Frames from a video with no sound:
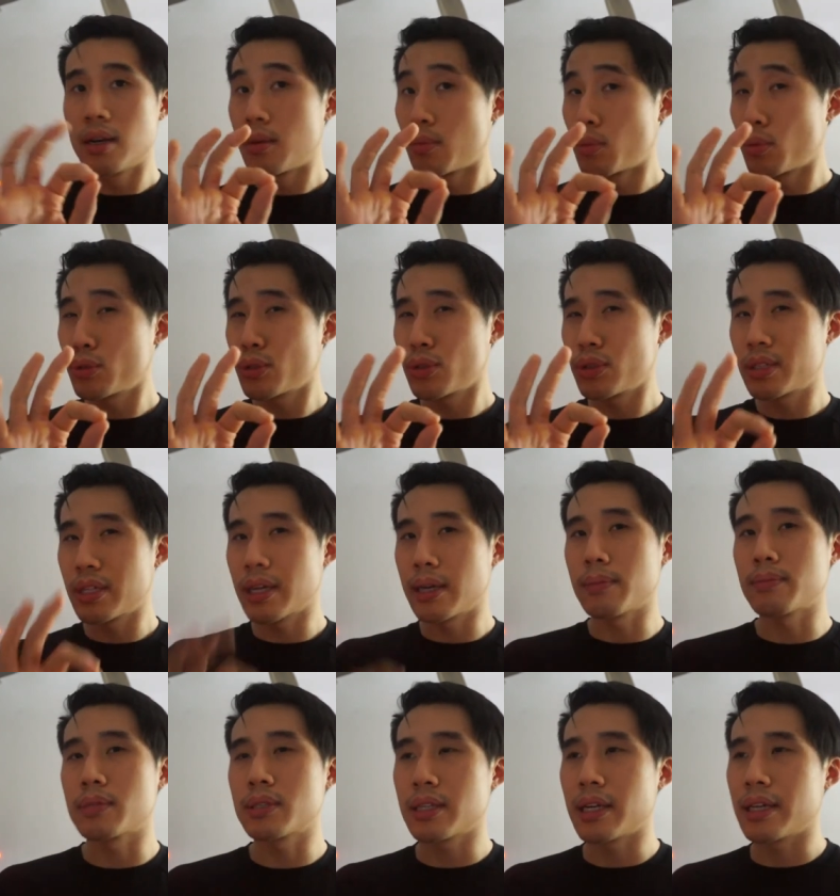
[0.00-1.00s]
most of the
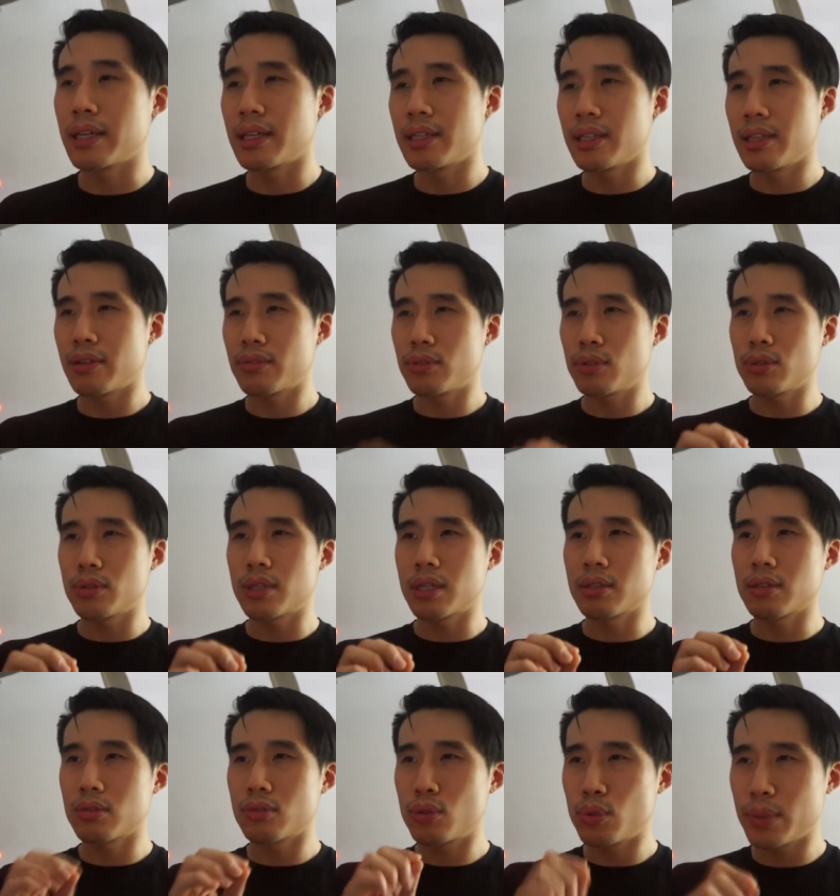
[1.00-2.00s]
times. And then you have to
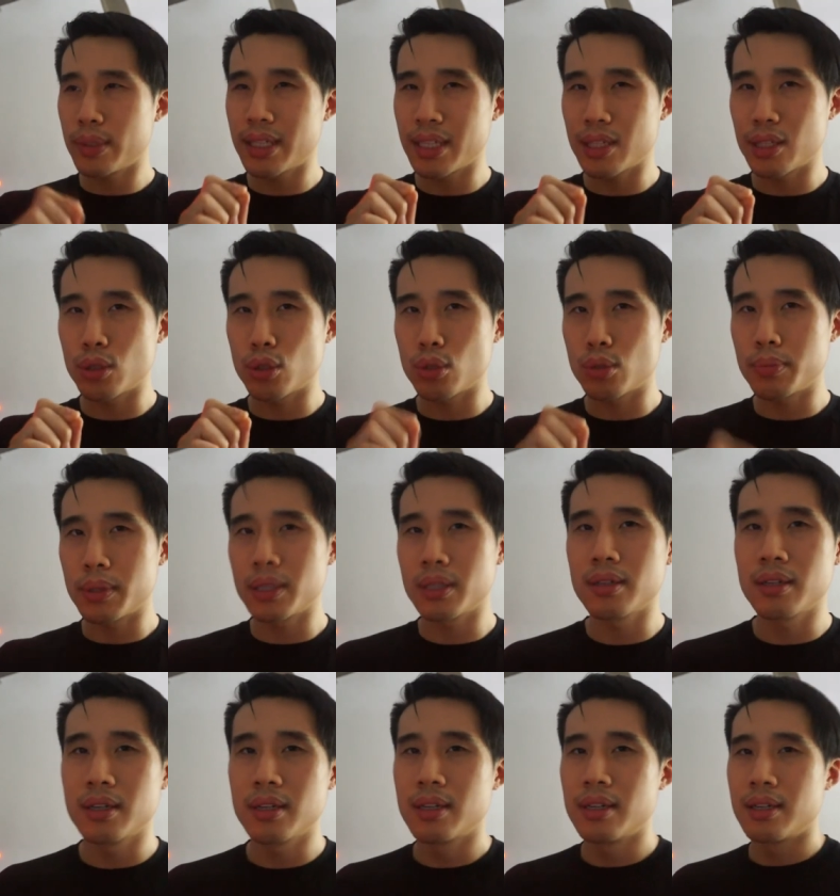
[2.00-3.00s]
kind of tweak it a little bit,
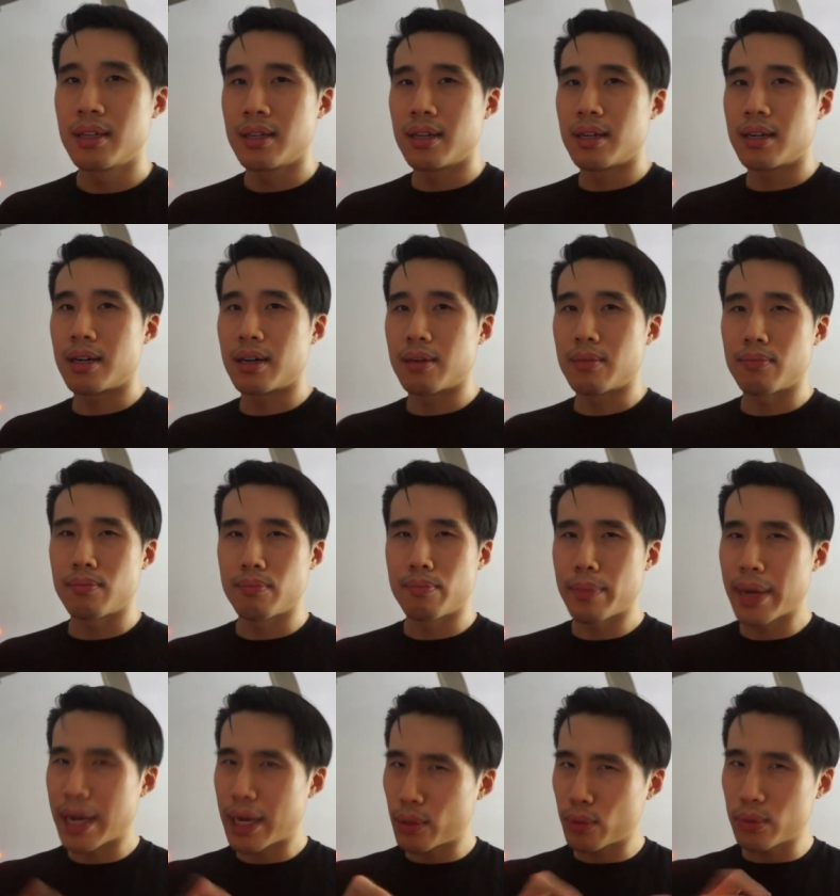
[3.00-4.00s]

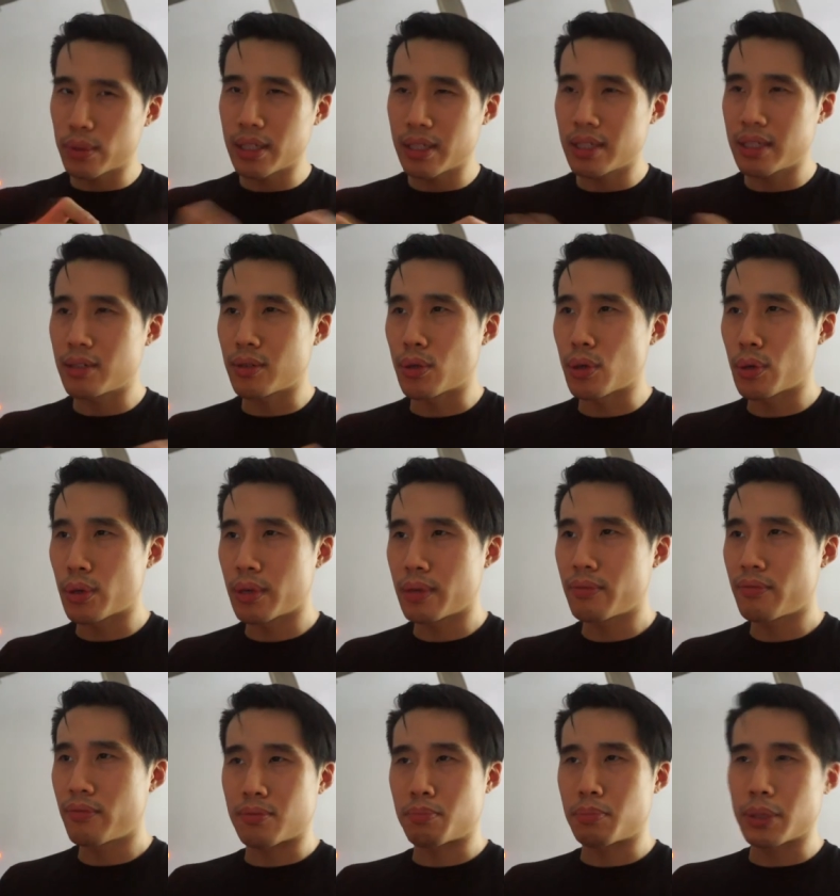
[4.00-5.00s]
manually go
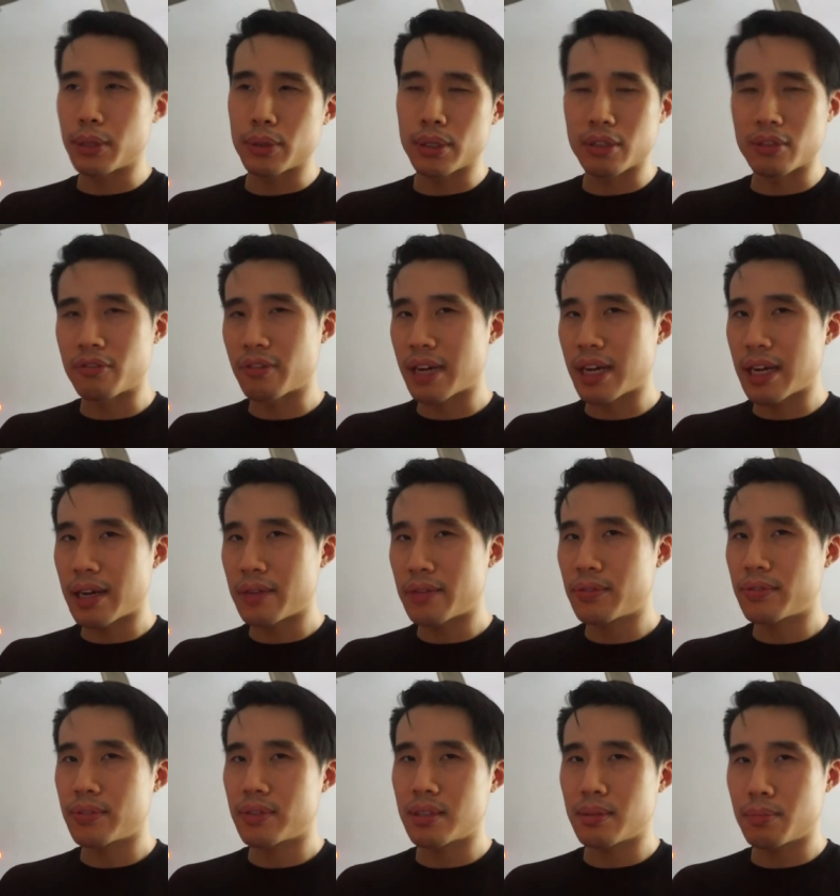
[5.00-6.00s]
in, play with the
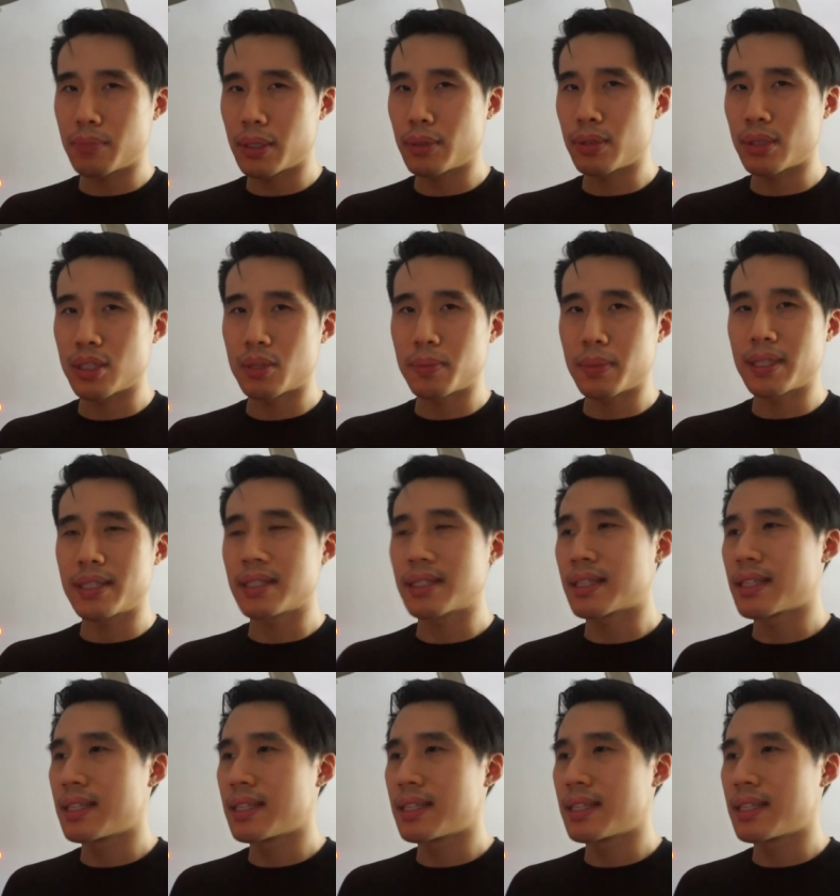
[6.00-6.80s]
graph, and then play with the spacing.